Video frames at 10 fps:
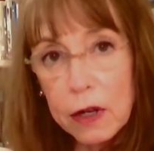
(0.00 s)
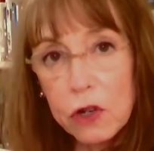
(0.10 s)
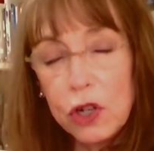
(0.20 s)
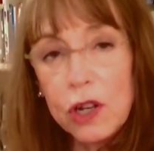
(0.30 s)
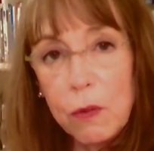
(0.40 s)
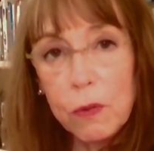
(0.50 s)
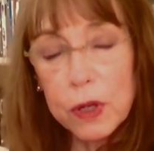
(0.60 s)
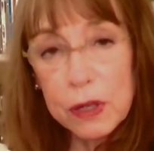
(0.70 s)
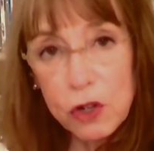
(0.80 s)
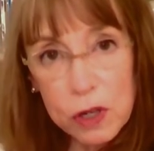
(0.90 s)
she was
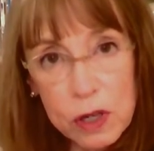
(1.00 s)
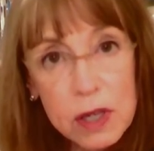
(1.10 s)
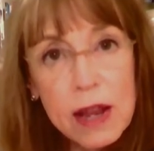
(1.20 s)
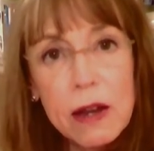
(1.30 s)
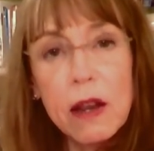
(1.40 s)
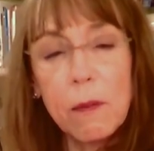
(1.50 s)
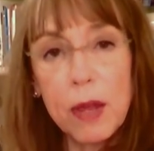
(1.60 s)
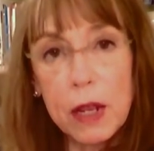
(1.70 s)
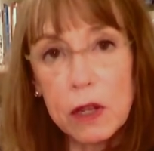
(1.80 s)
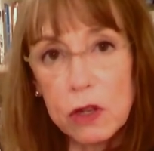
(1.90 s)
just sending
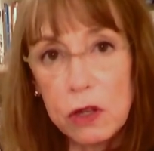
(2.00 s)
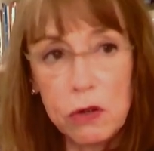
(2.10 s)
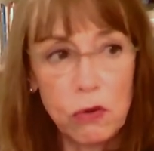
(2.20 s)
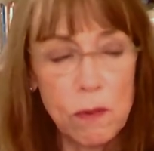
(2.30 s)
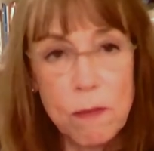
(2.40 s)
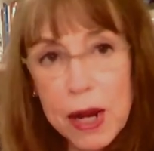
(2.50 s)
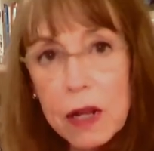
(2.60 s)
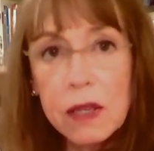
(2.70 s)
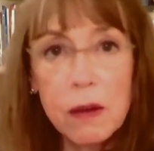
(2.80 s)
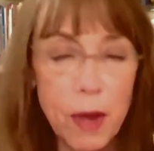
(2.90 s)
me just
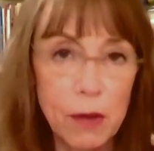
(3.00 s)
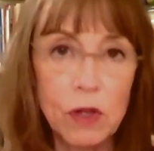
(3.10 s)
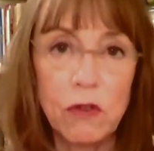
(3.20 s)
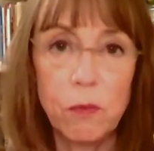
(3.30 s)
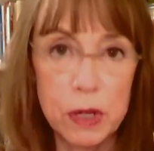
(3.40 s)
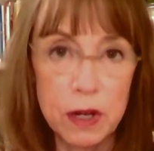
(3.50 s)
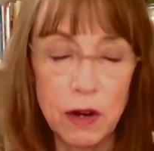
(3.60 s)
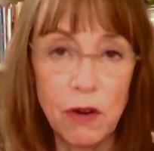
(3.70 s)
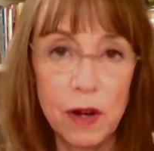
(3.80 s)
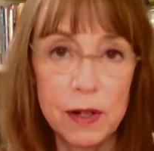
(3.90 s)
tremendous amounts of
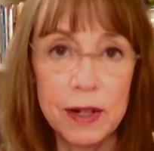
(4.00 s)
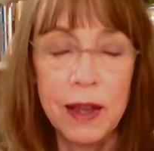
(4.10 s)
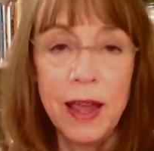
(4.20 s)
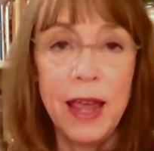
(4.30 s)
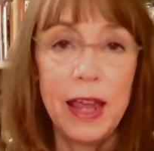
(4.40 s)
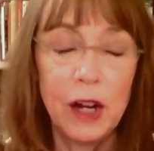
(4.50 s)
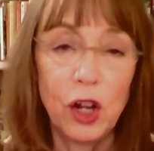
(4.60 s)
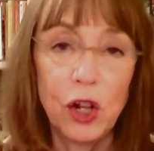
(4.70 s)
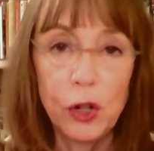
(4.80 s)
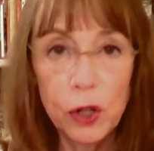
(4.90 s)
material,
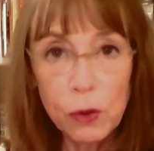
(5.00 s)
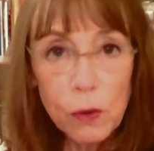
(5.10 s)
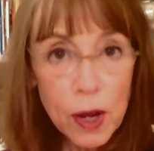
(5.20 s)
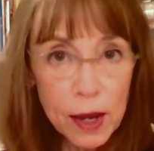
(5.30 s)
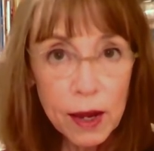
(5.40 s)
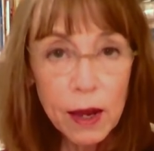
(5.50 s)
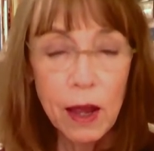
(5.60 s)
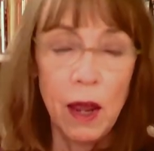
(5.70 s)
including